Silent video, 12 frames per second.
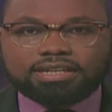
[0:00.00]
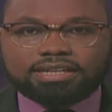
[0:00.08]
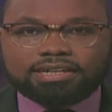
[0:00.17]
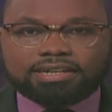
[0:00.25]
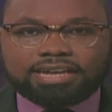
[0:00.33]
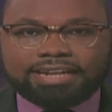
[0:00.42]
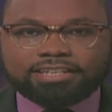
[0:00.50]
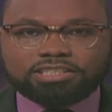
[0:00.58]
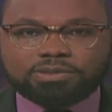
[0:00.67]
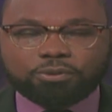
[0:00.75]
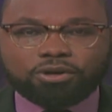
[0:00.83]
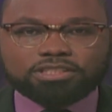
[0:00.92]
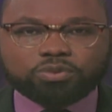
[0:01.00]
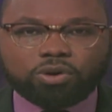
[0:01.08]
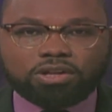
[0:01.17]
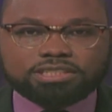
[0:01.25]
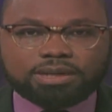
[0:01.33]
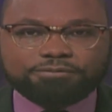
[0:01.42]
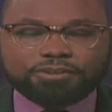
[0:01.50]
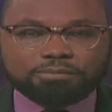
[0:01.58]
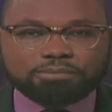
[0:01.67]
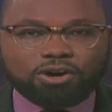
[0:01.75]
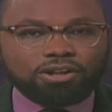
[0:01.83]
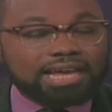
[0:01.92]
Ahead in sports, World Cup
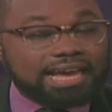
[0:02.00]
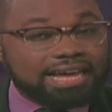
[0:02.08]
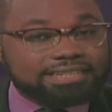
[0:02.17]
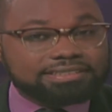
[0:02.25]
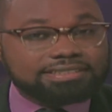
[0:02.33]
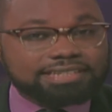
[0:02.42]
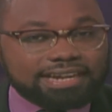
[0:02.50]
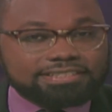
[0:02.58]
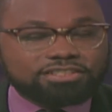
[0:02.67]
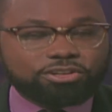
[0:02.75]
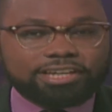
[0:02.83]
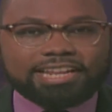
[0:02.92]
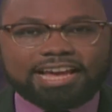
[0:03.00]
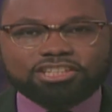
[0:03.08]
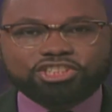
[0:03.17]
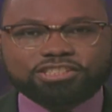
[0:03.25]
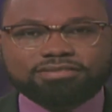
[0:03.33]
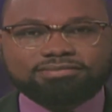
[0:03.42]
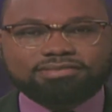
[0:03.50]
football and Test cricket action.